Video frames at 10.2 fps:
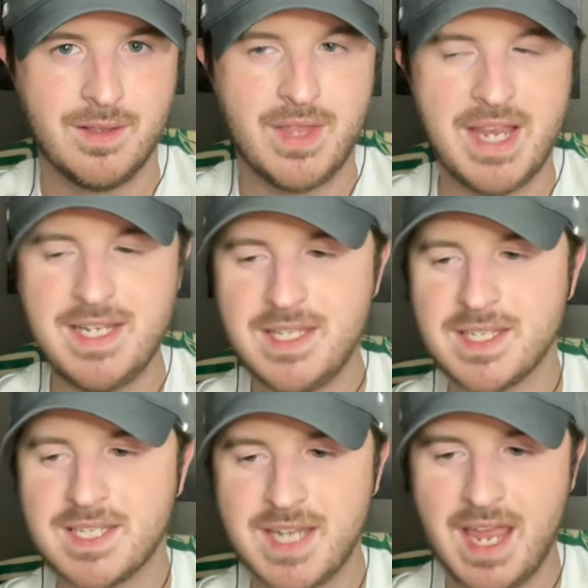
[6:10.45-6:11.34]
They did
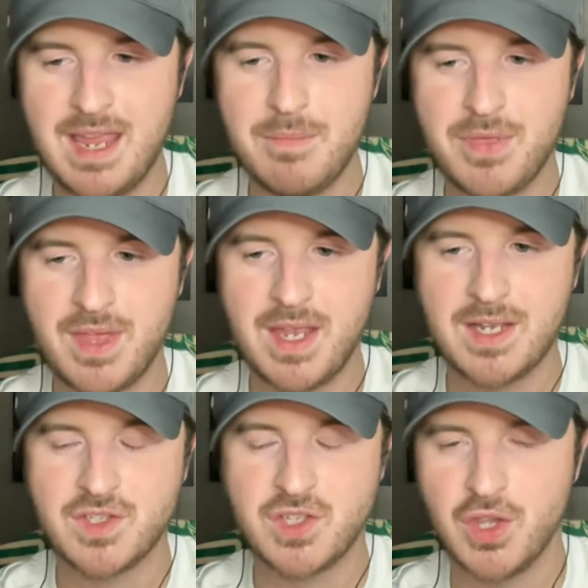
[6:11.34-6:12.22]
the same
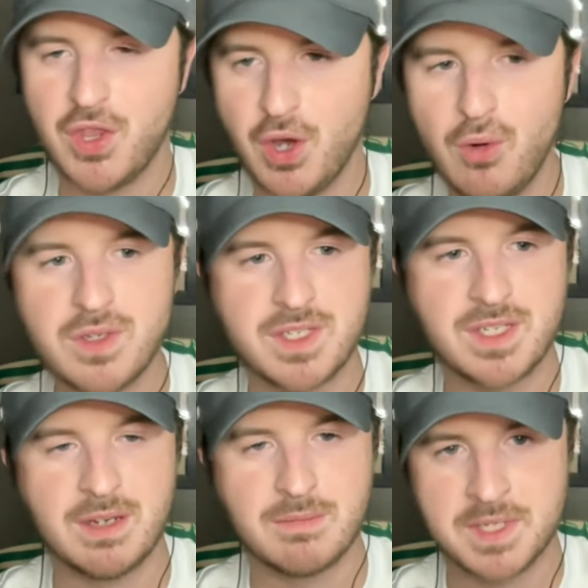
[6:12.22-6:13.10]
things to those
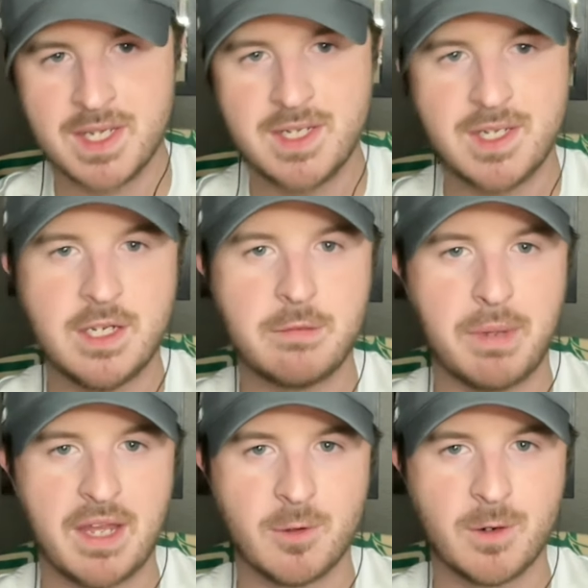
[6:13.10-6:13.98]
teams that they did to
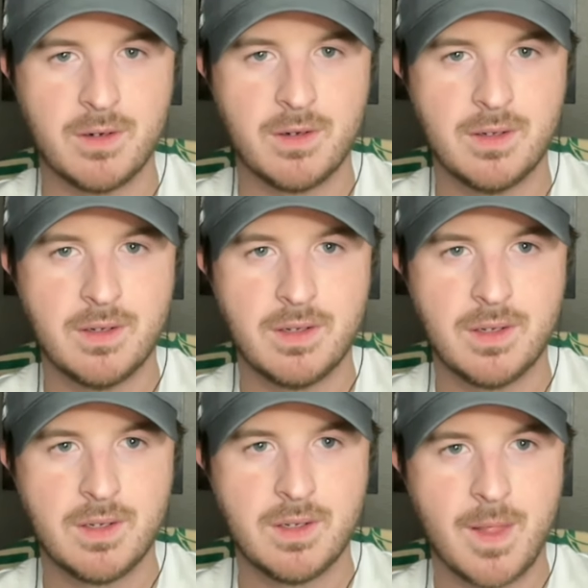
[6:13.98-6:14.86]
Baylor.
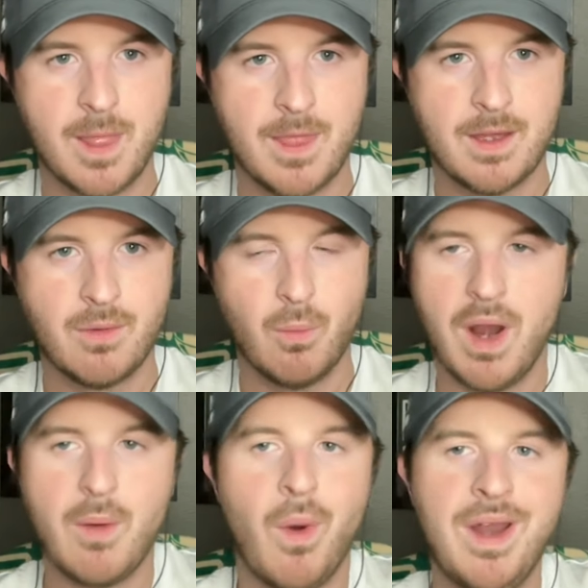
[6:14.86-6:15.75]

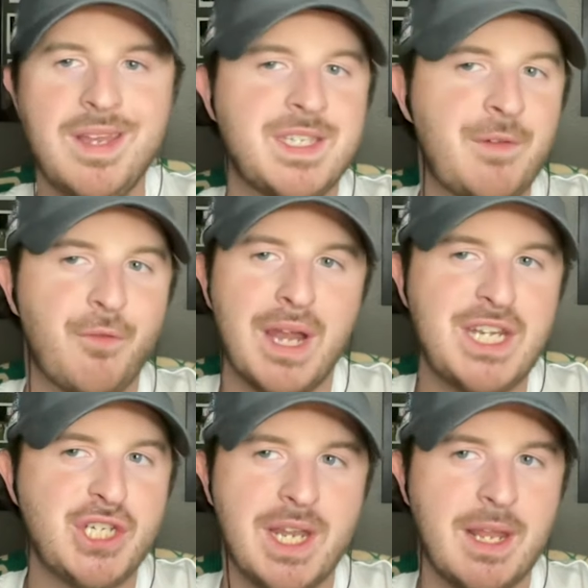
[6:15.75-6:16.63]
What is
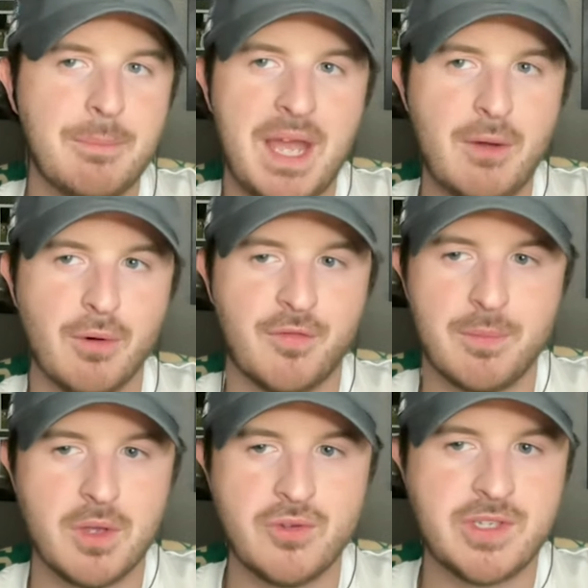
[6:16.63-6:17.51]
differentiating Baylor
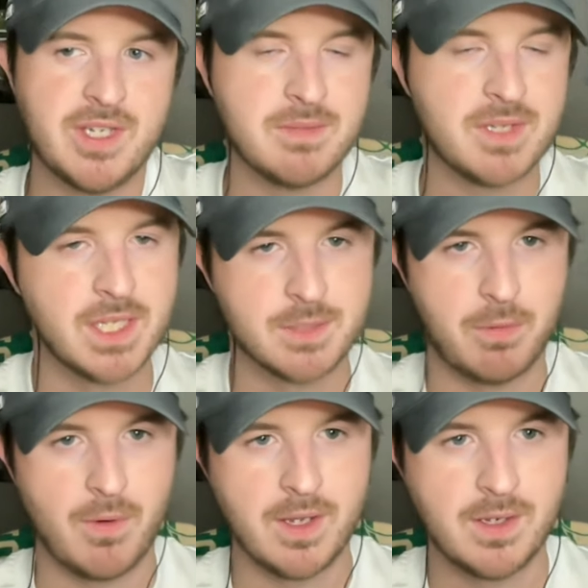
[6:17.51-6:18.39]
from those teams at this
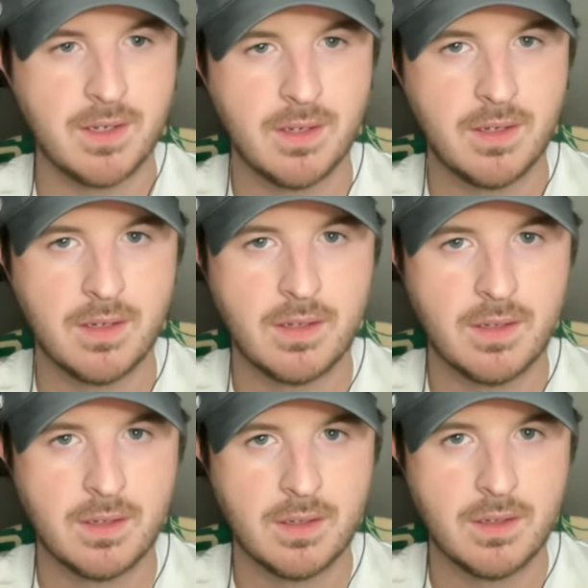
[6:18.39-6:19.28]
point?
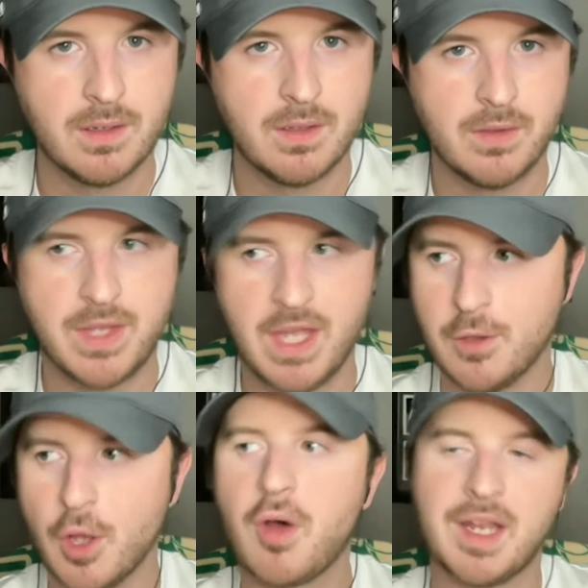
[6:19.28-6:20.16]
They
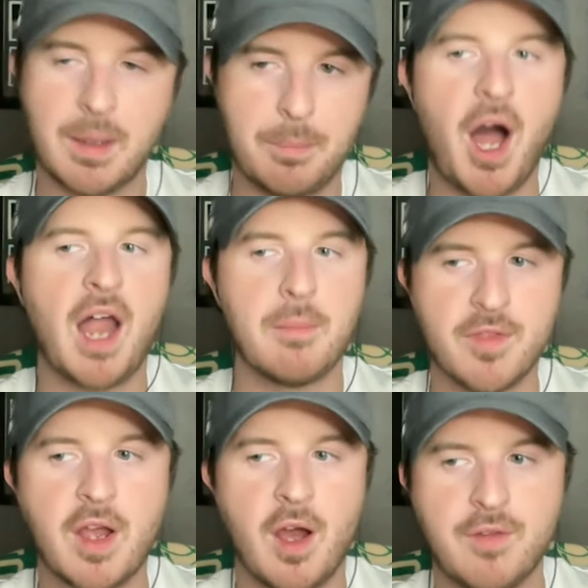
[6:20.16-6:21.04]
look like a bottom
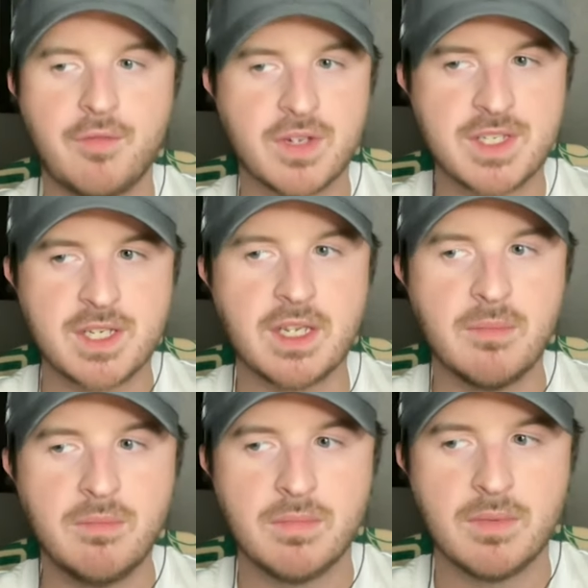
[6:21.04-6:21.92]
of the conference
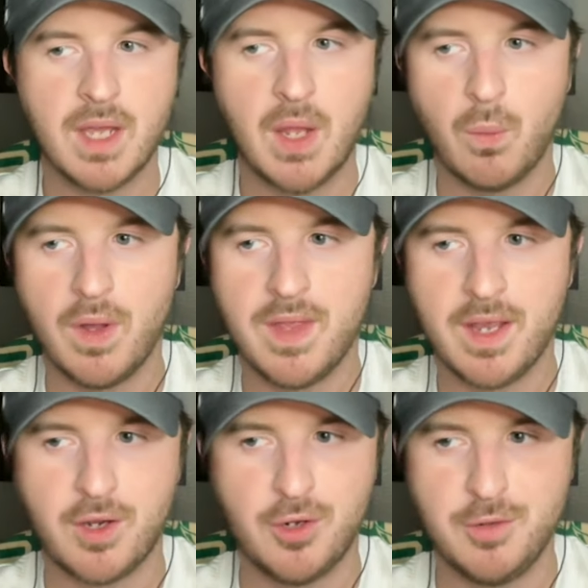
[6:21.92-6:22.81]
team and one
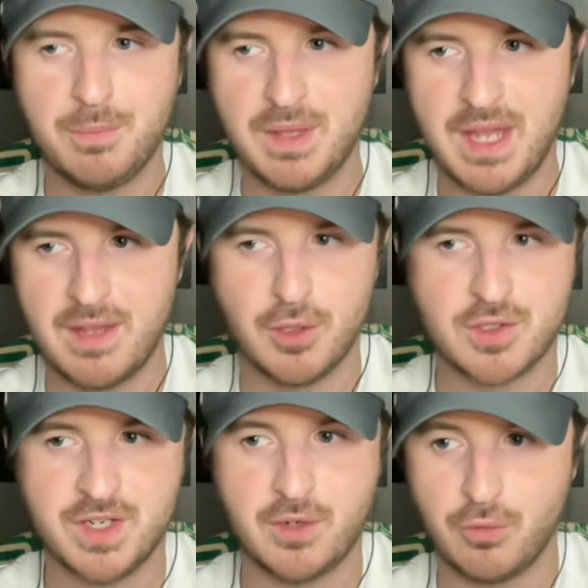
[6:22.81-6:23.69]
that
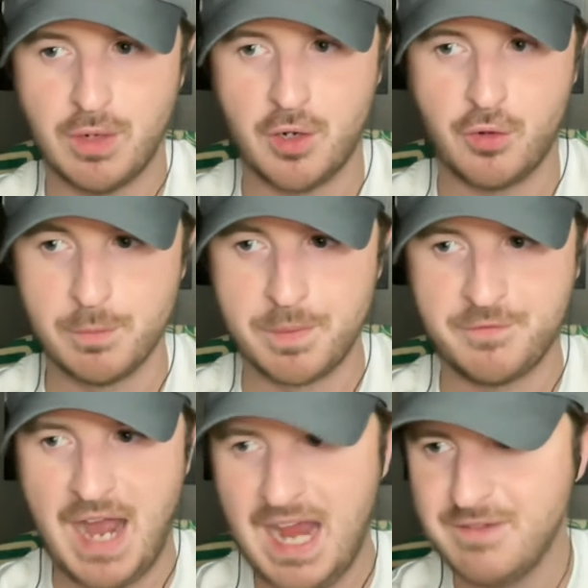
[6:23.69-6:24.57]
looks like a group
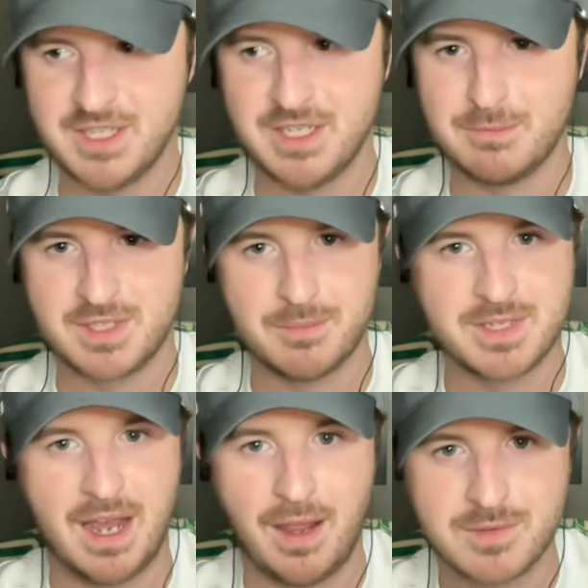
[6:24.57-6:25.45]
of five team
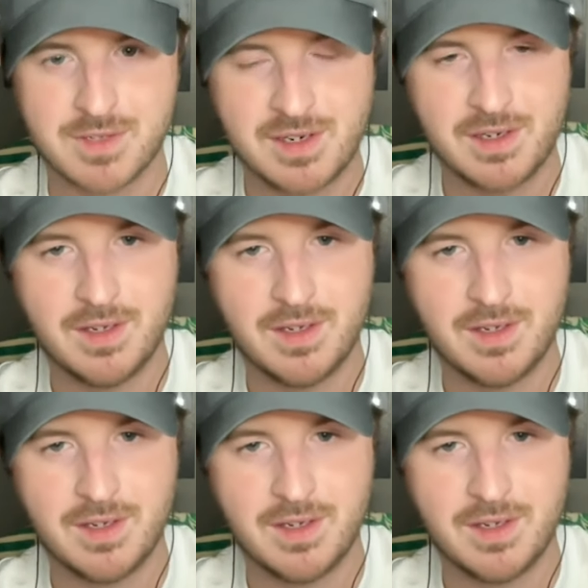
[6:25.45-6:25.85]
sometimes.